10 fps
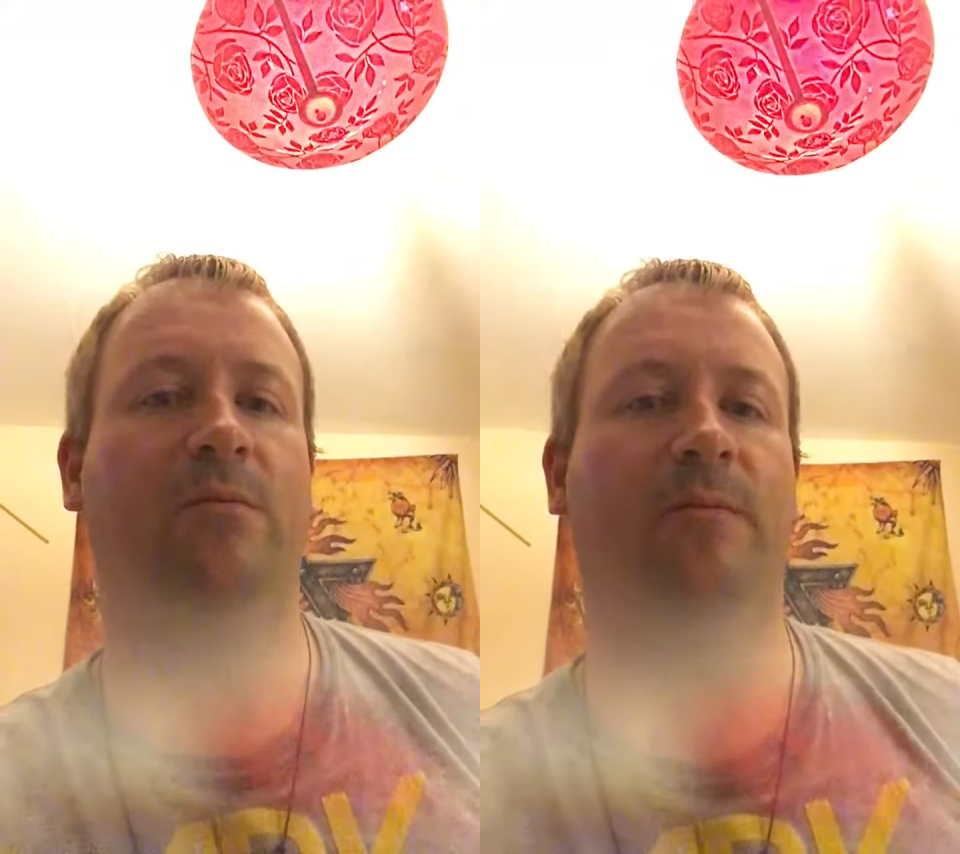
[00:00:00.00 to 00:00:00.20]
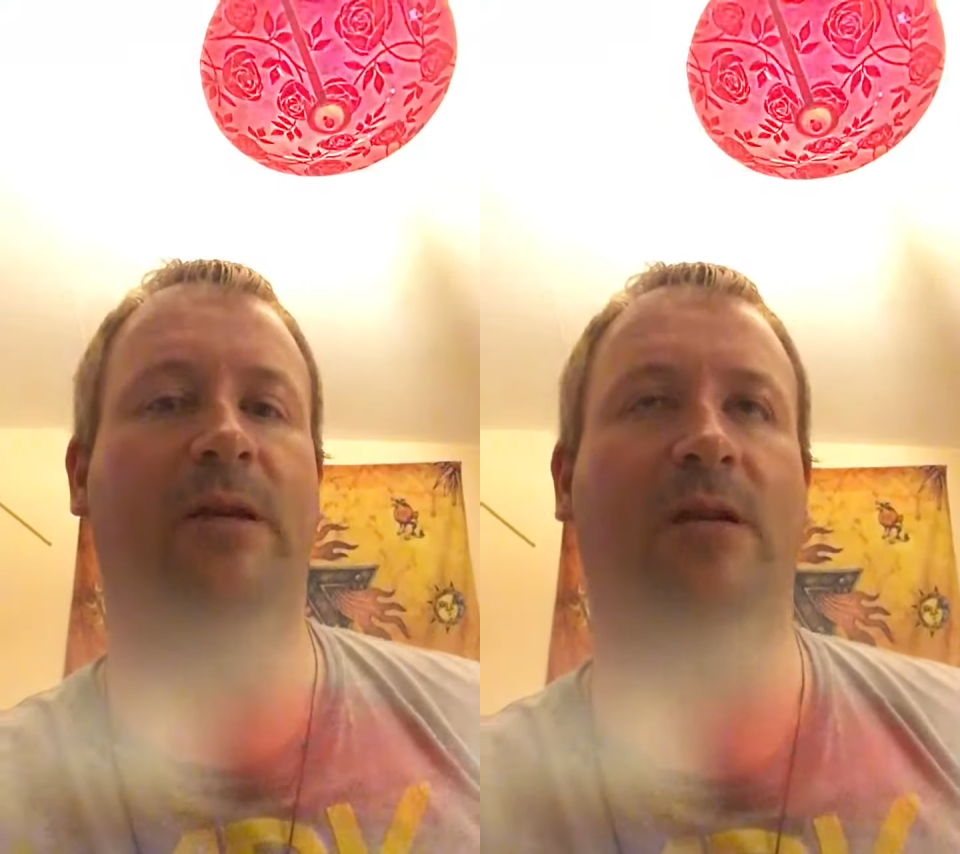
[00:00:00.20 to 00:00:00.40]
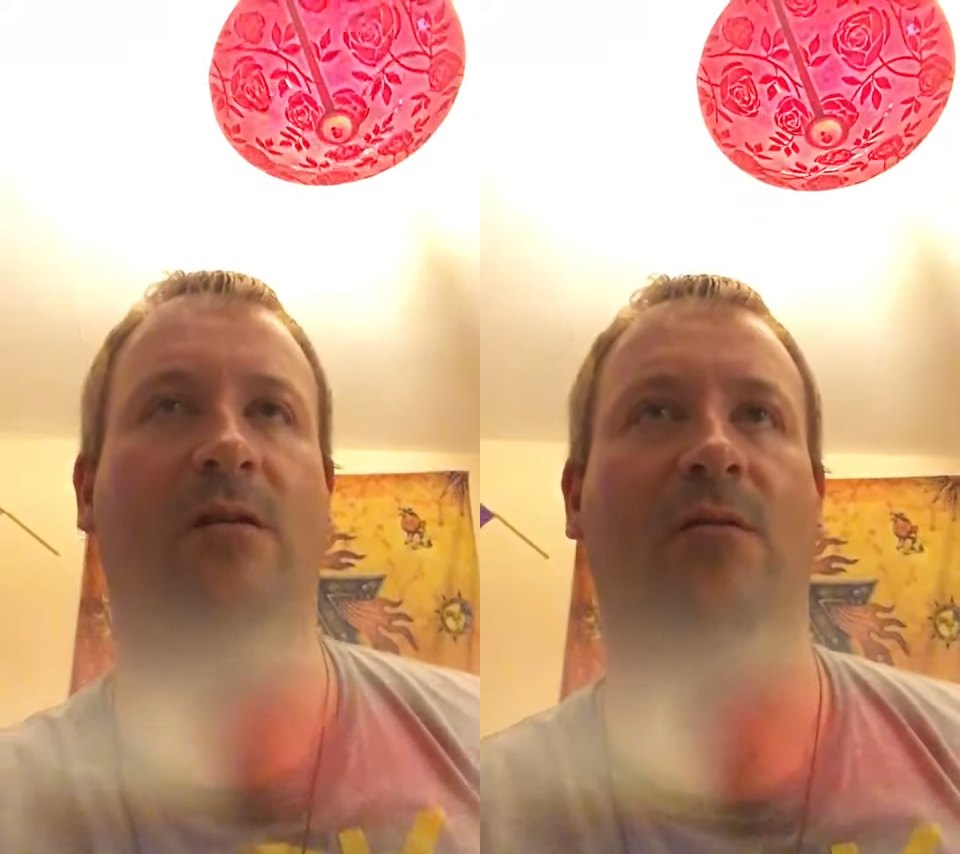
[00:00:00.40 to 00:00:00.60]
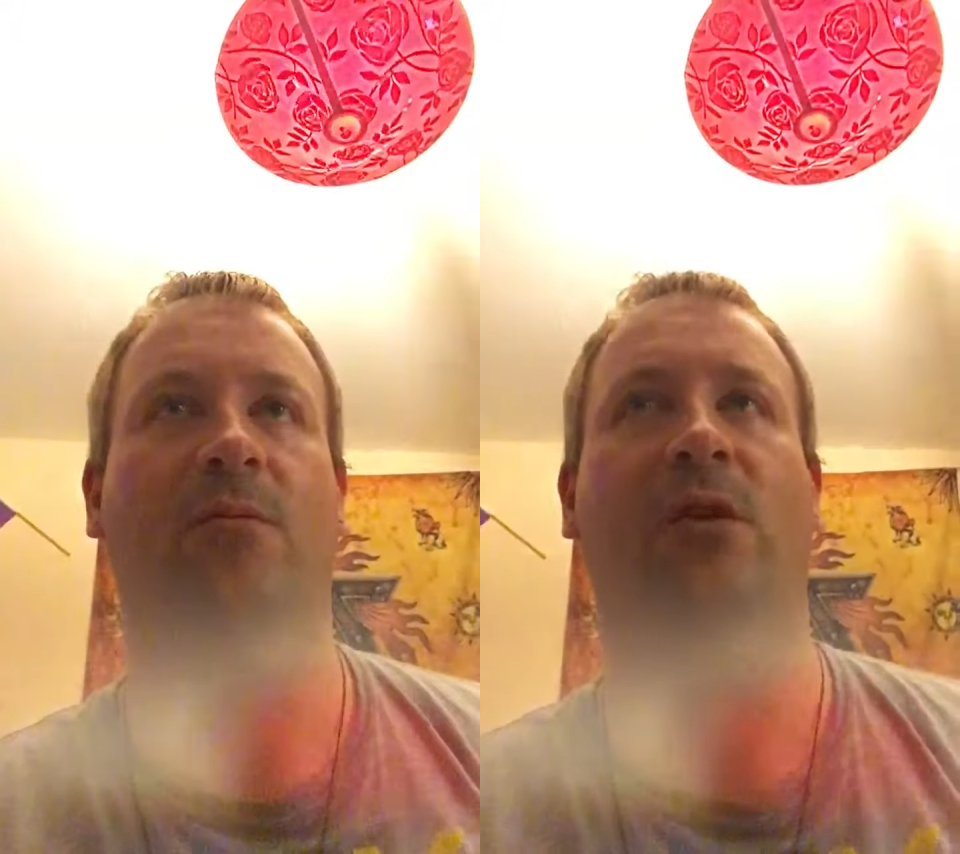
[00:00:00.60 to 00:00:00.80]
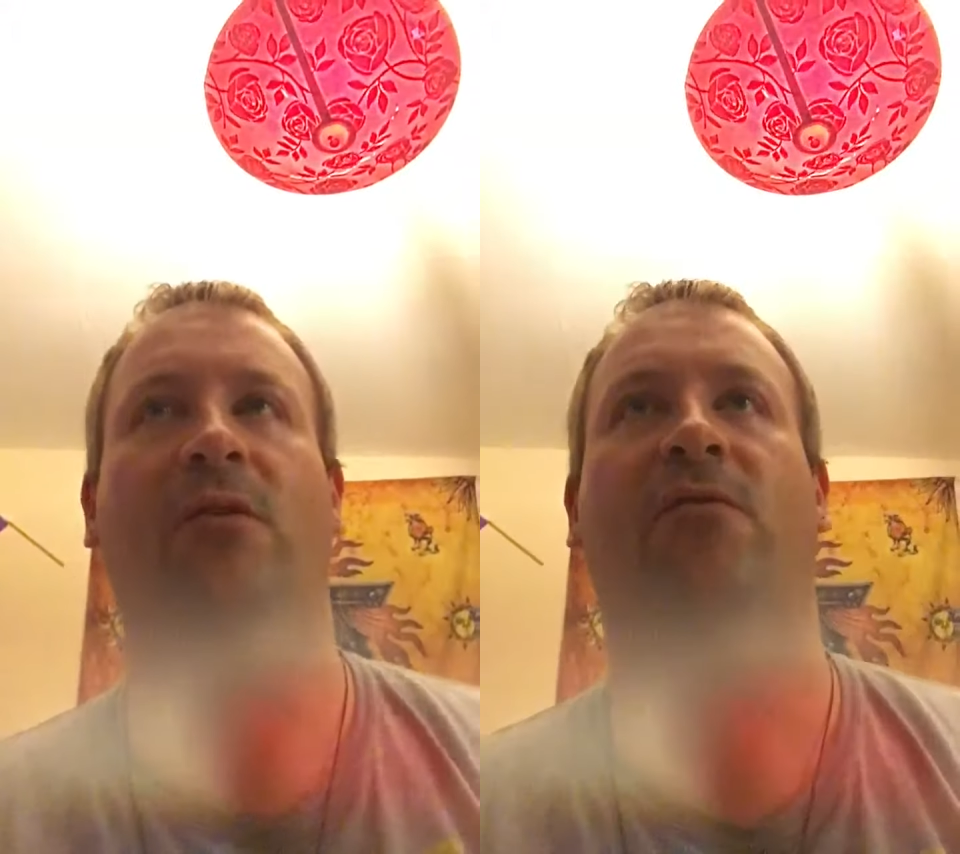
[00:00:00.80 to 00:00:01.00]
make a lot of
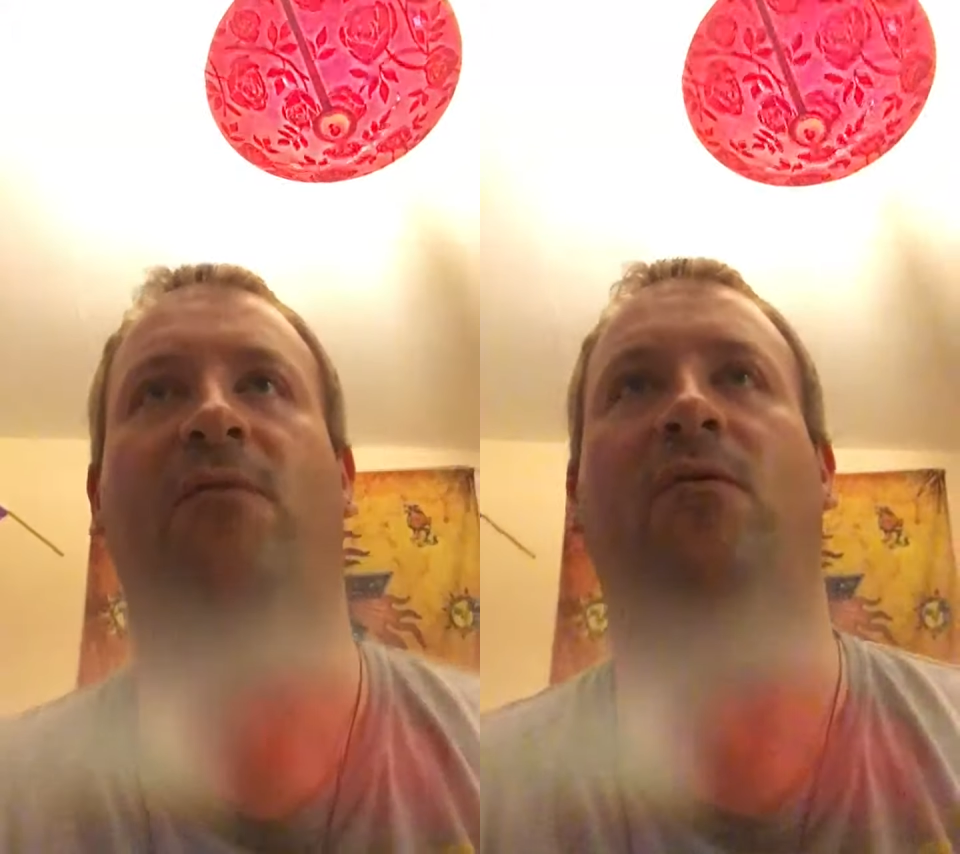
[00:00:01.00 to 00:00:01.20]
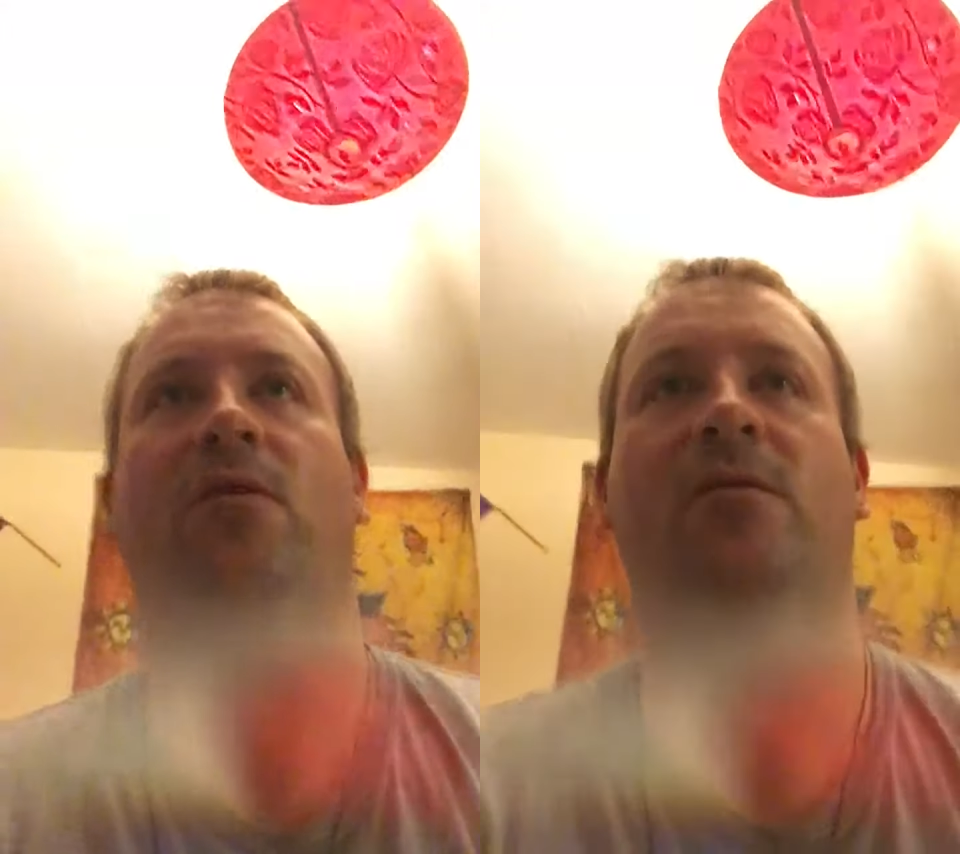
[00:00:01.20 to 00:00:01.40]
money if they've got